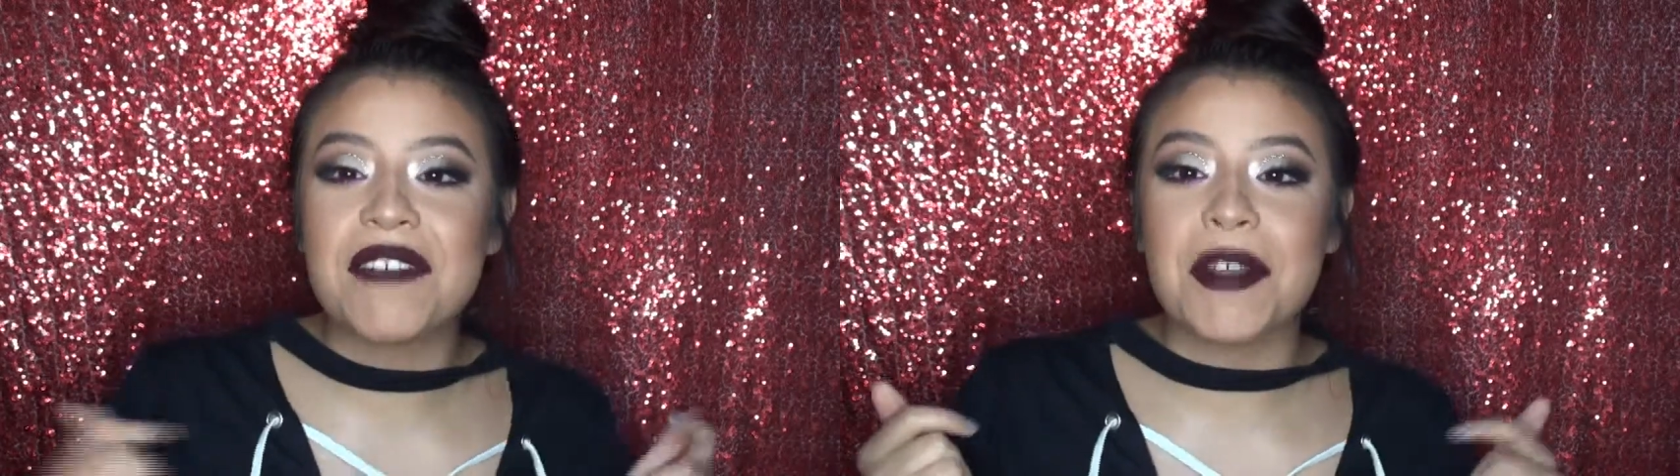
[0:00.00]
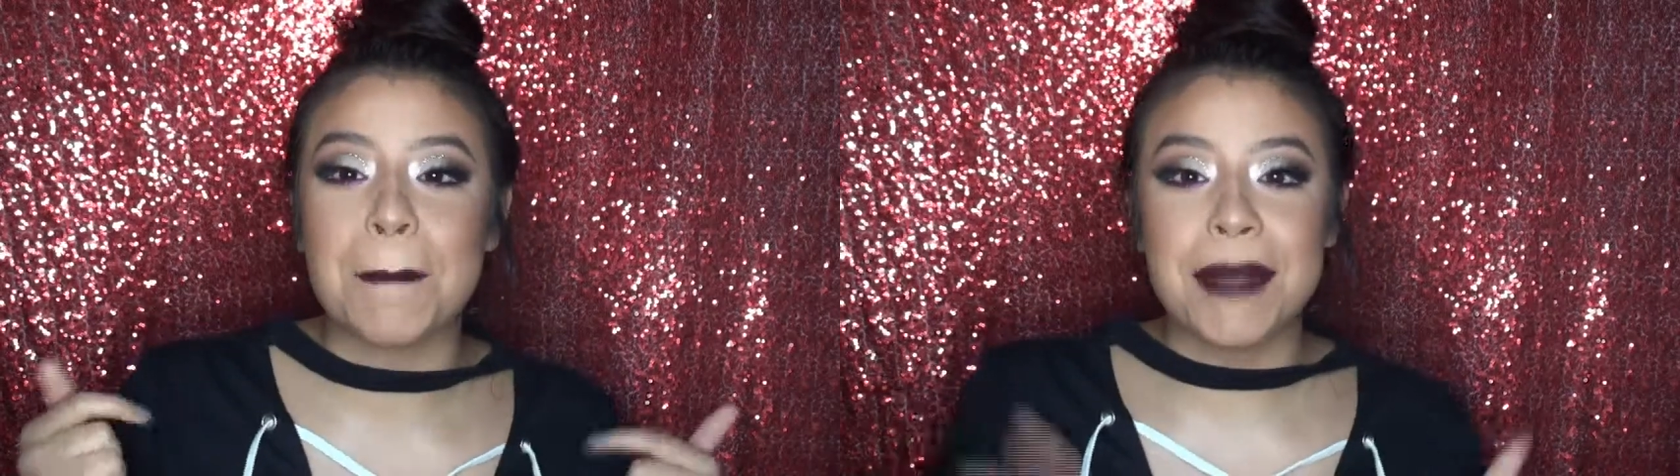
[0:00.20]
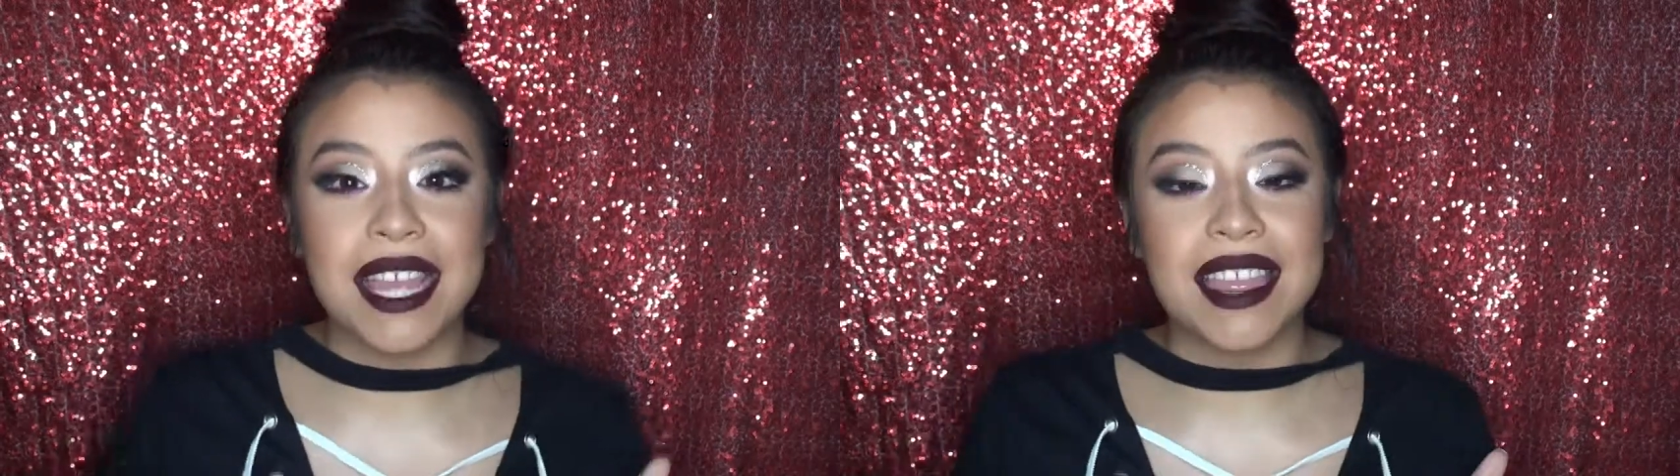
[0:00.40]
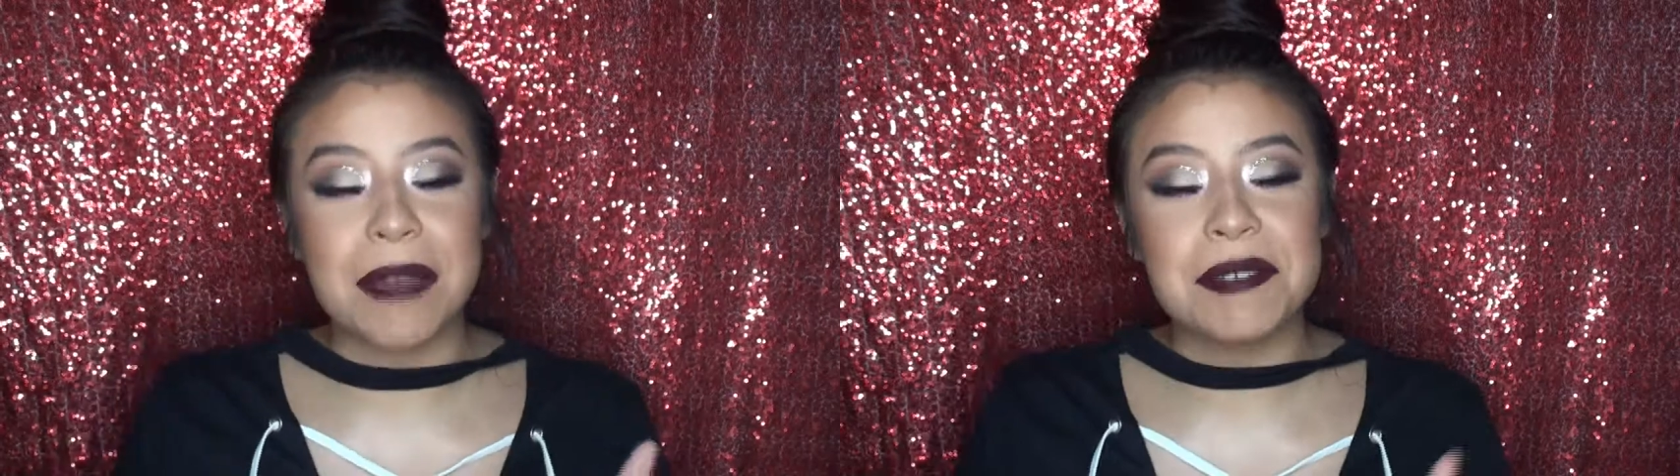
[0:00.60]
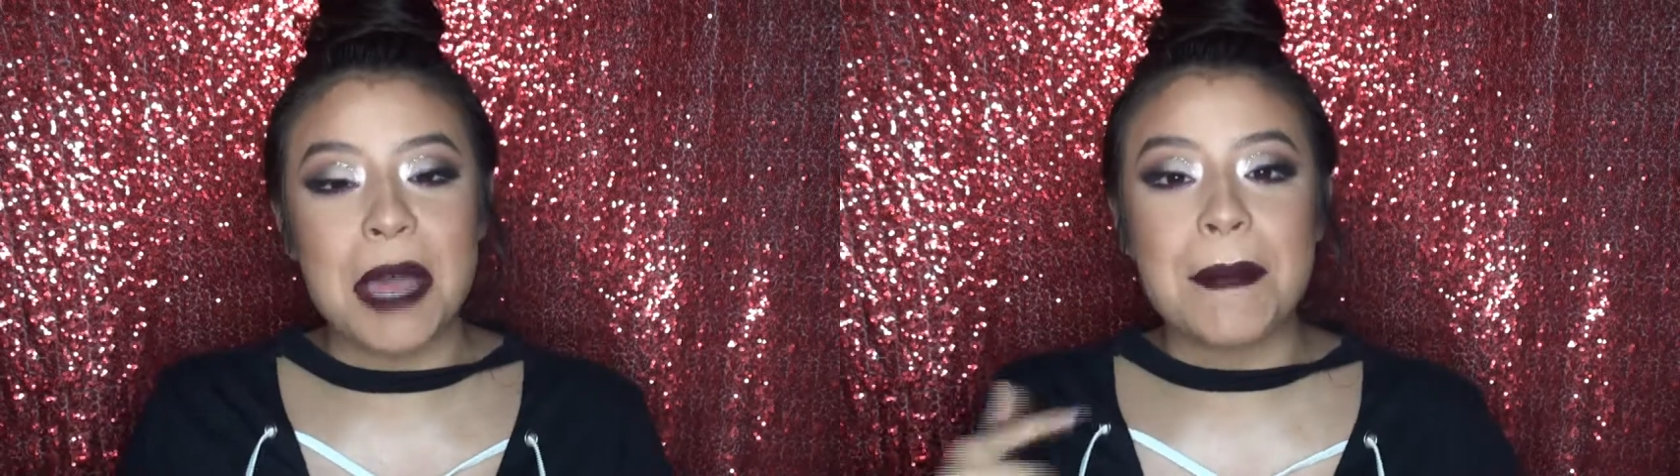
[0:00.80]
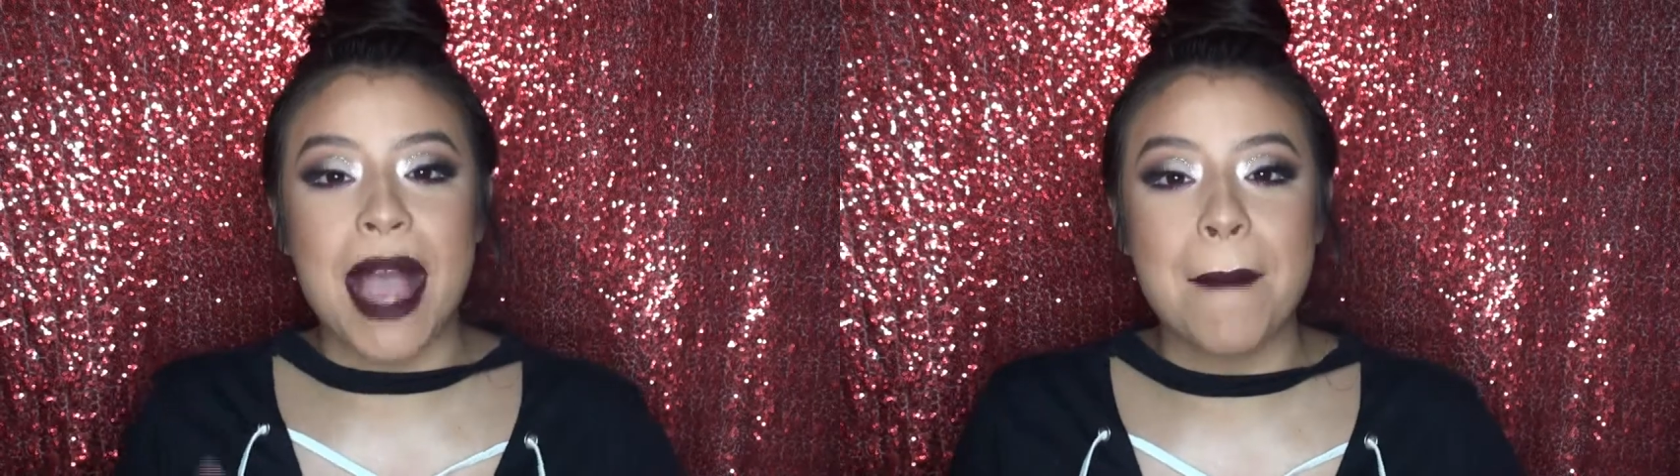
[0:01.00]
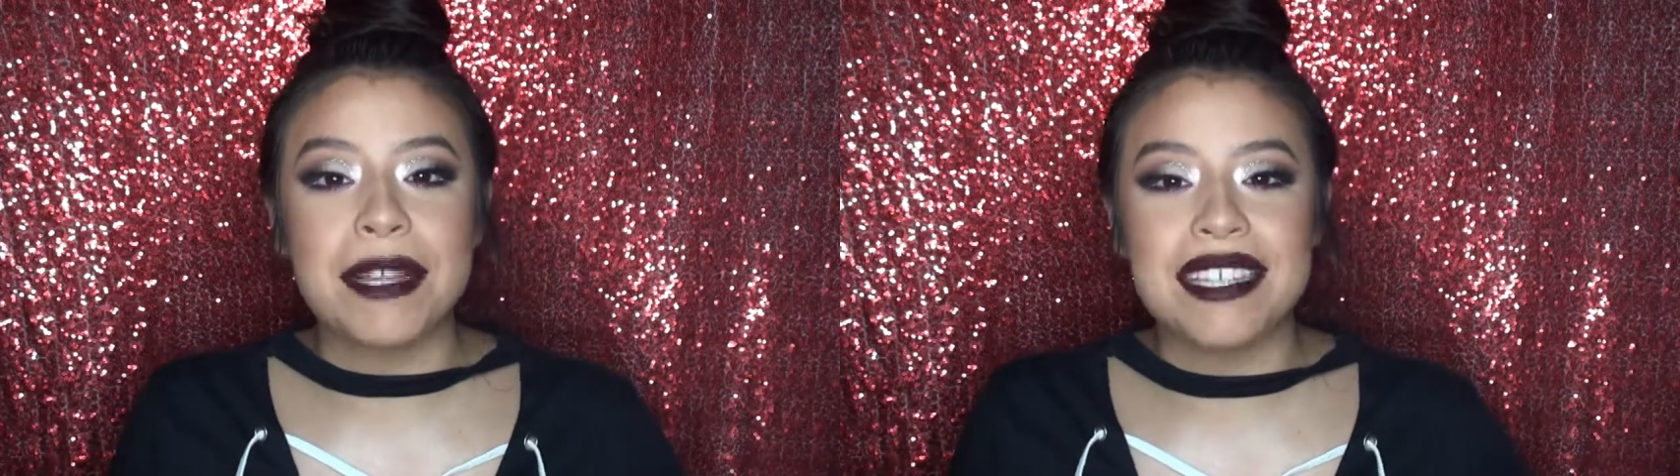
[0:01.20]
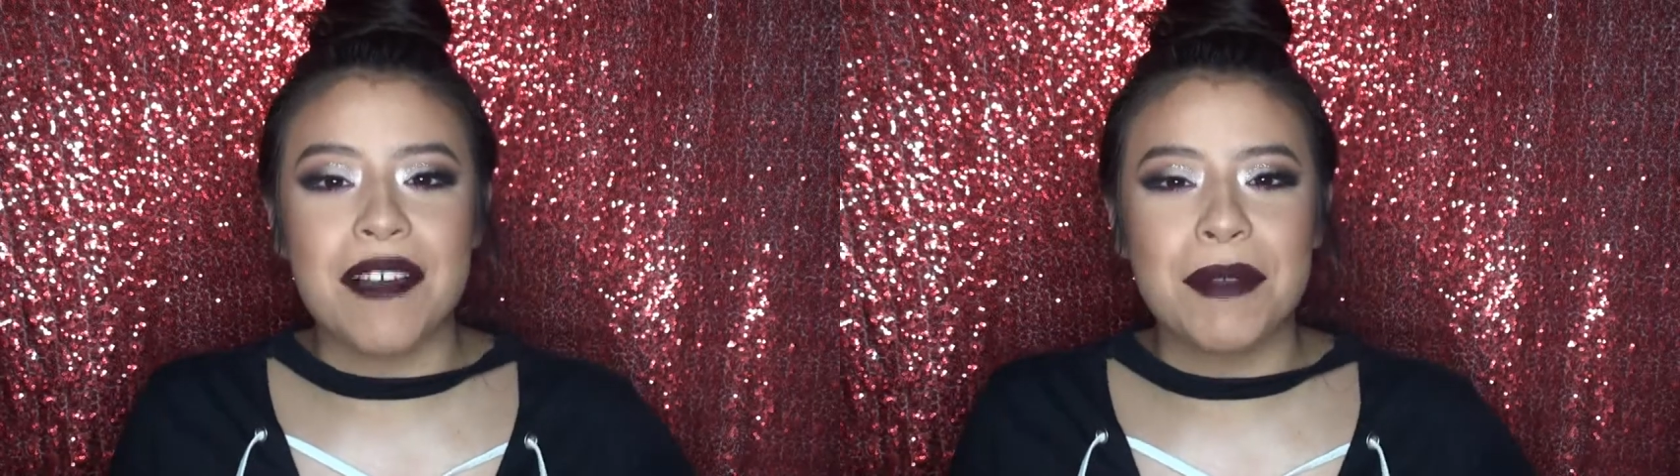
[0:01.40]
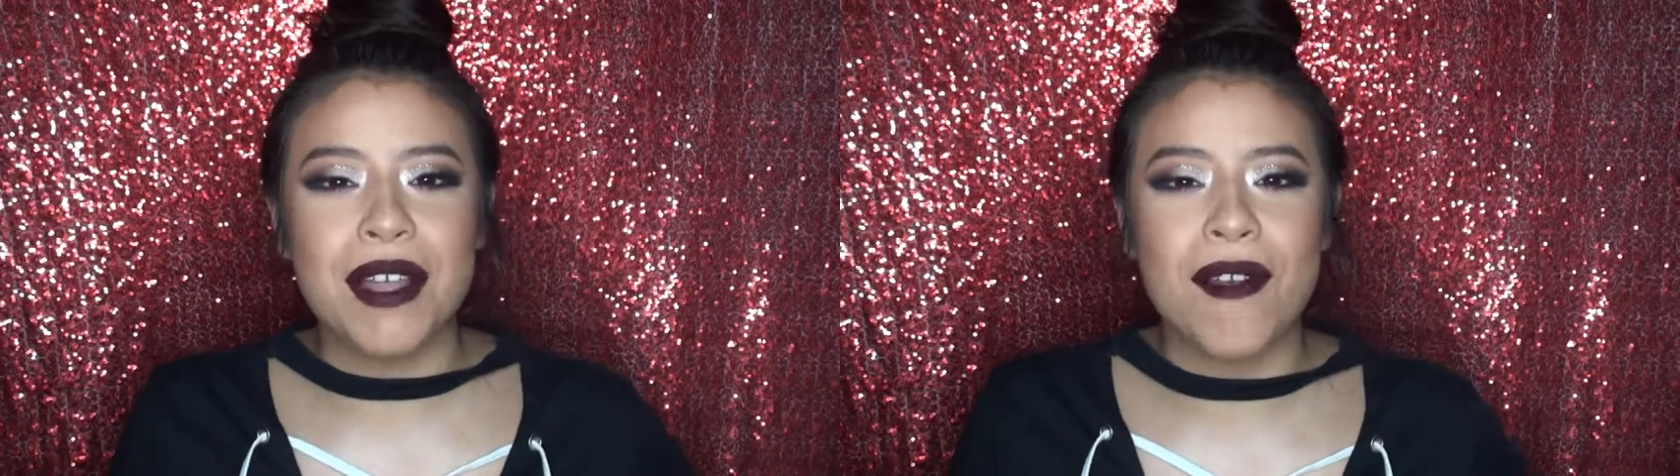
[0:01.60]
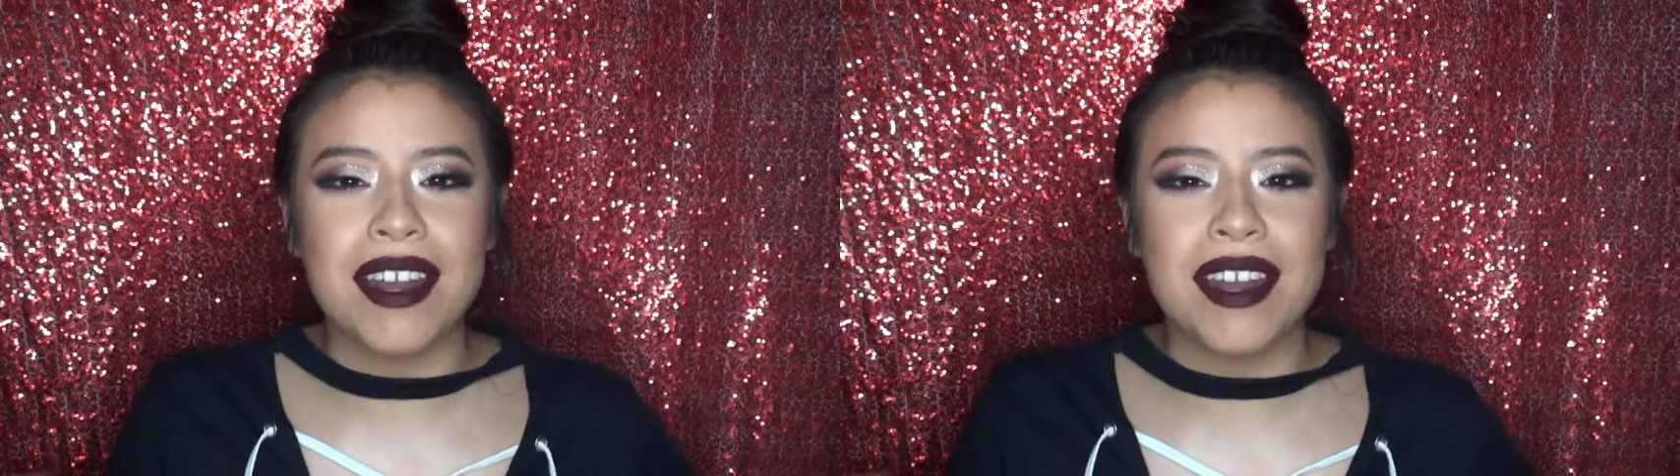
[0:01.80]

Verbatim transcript: give it a big thumbs up, comment down below,